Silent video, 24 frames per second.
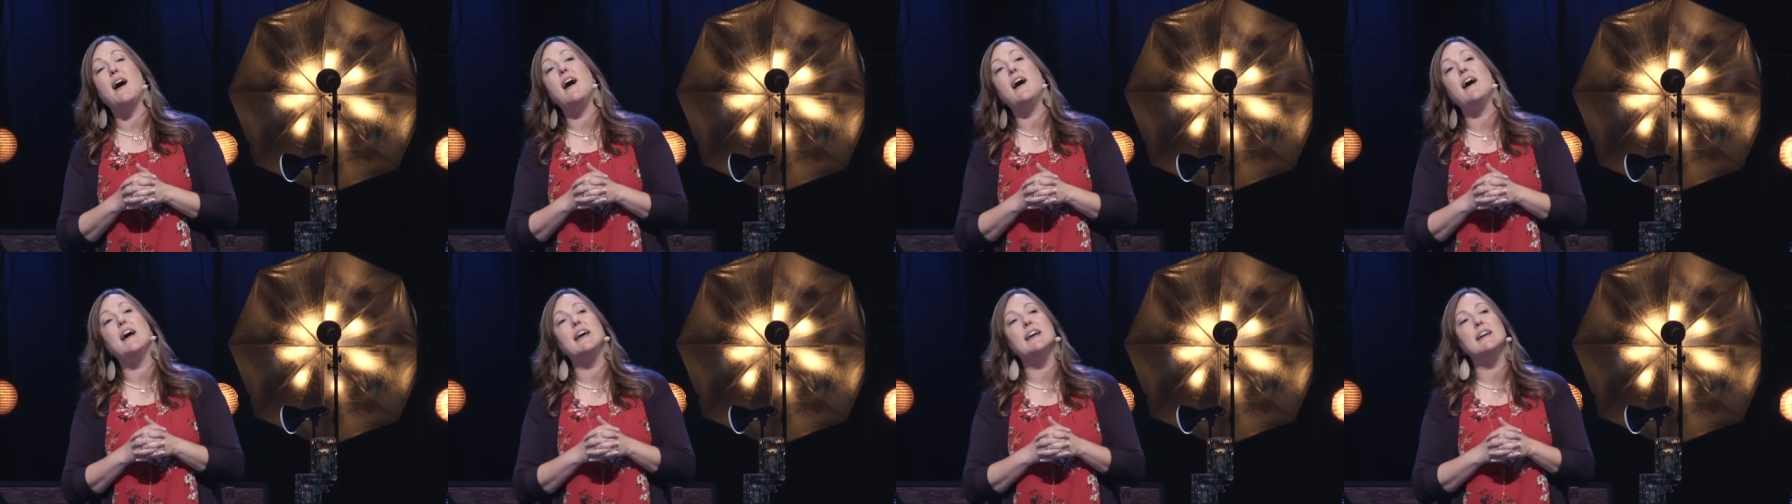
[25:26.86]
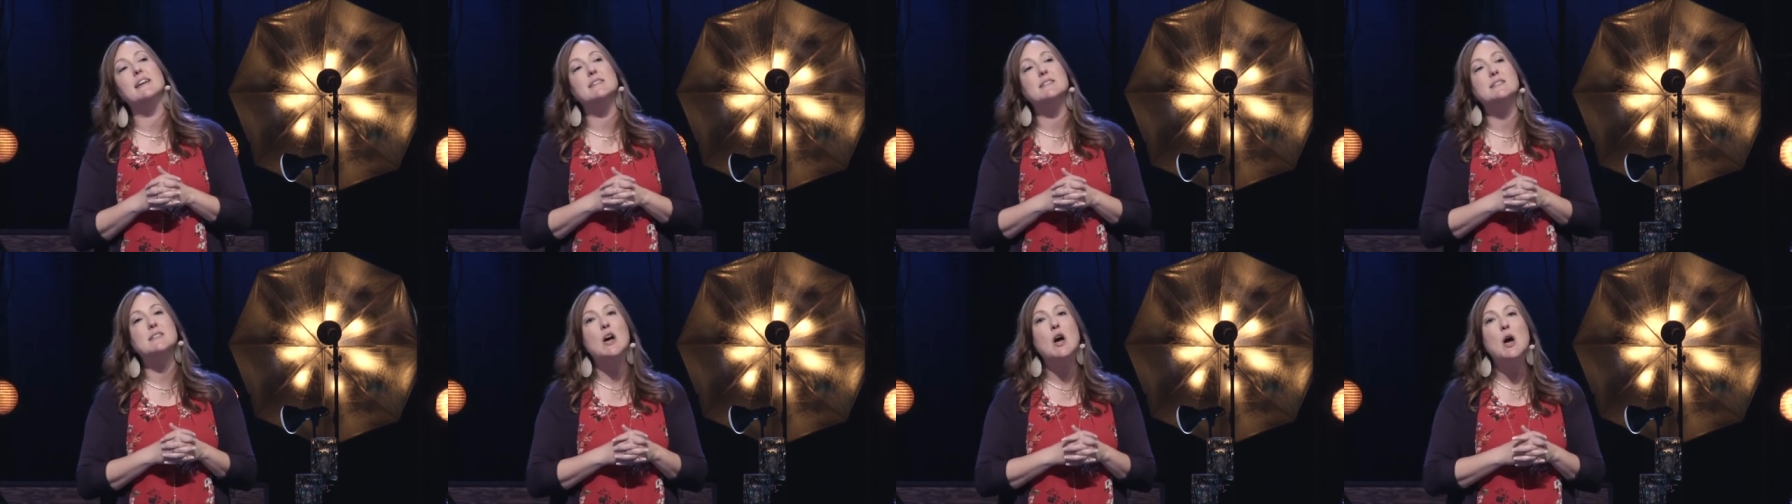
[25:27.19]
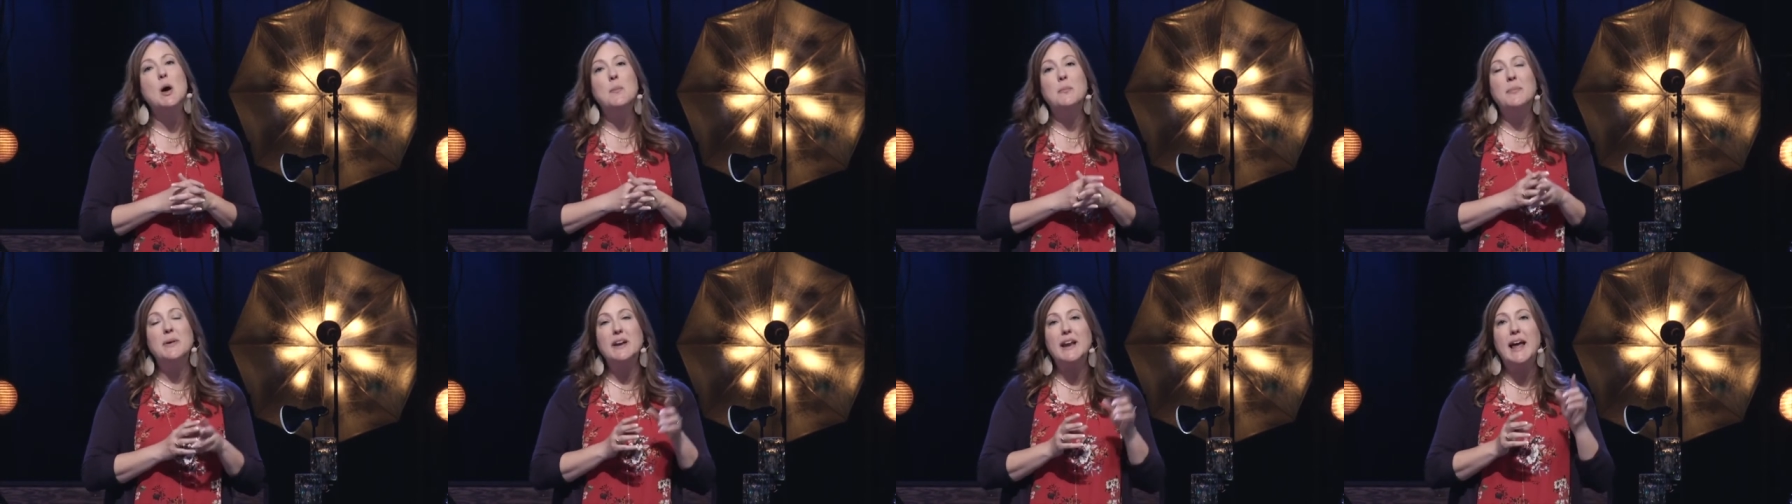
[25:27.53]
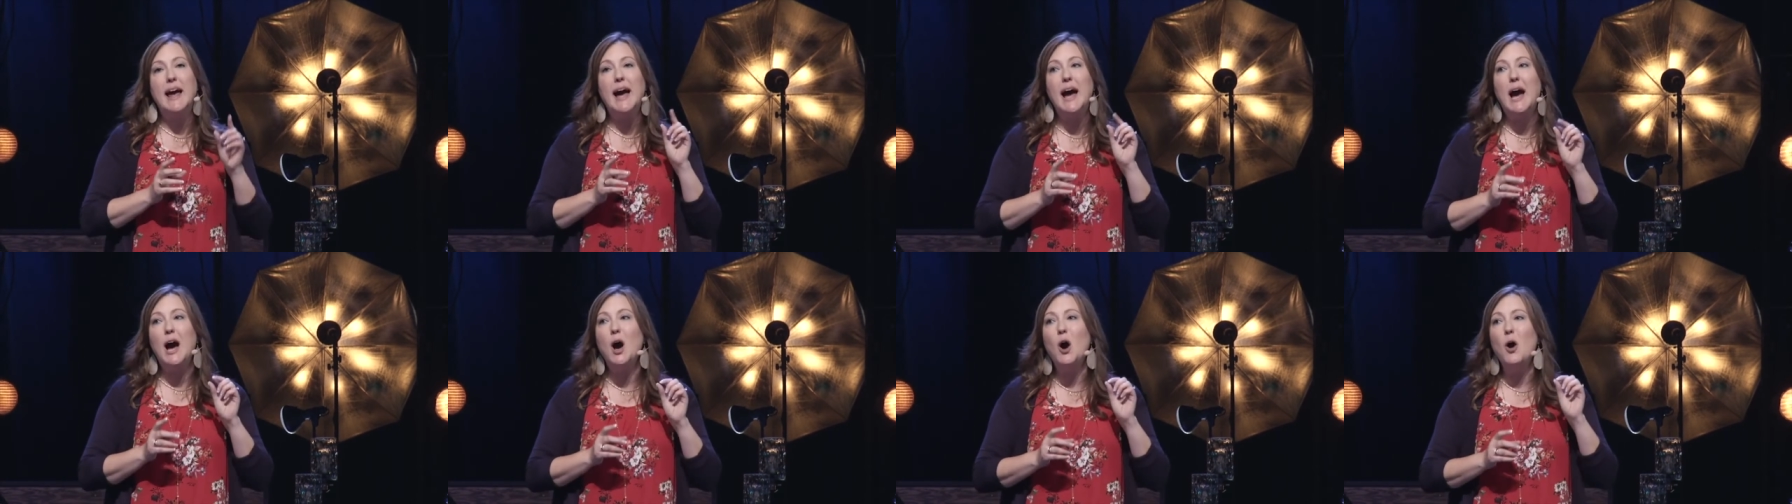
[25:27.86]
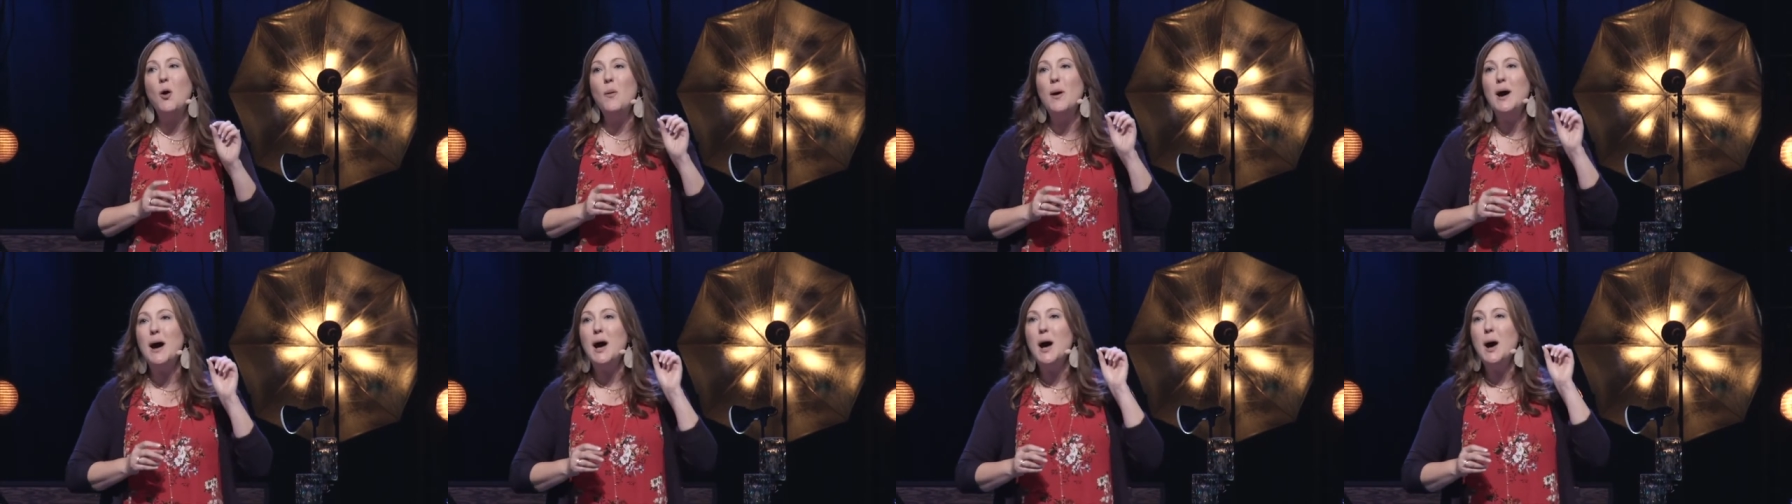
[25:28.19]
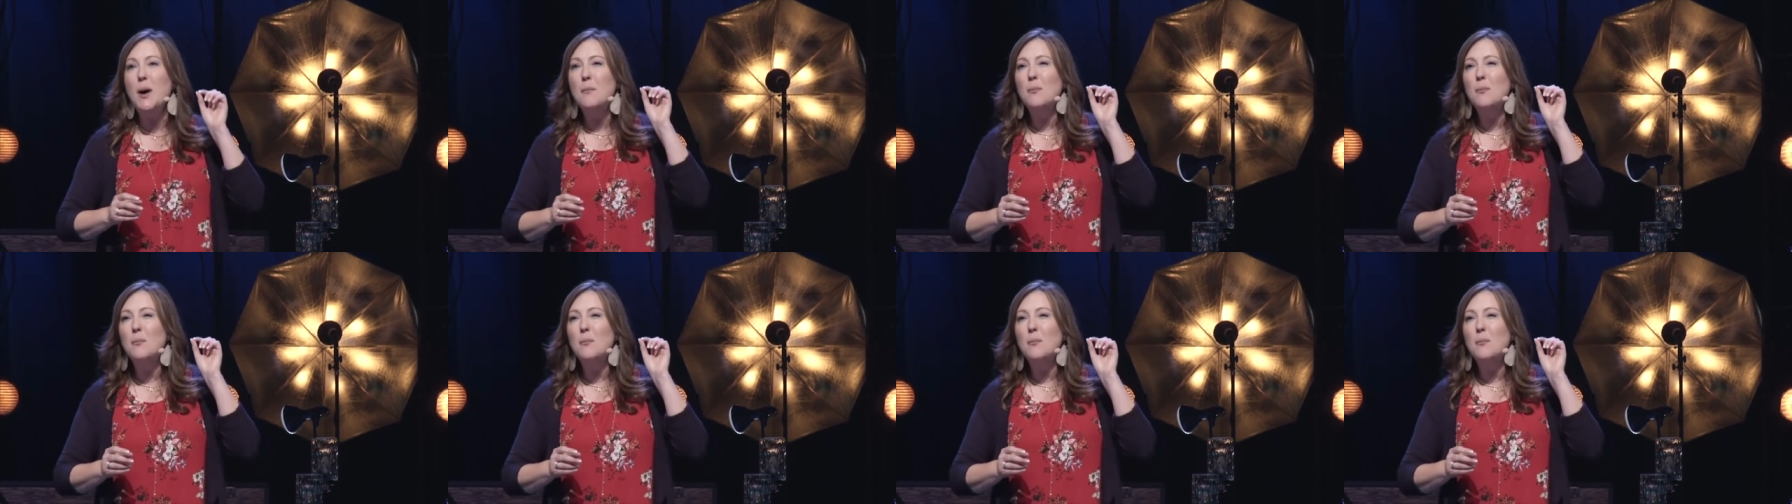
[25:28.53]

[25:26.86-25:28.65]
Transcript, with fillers: eyes. But how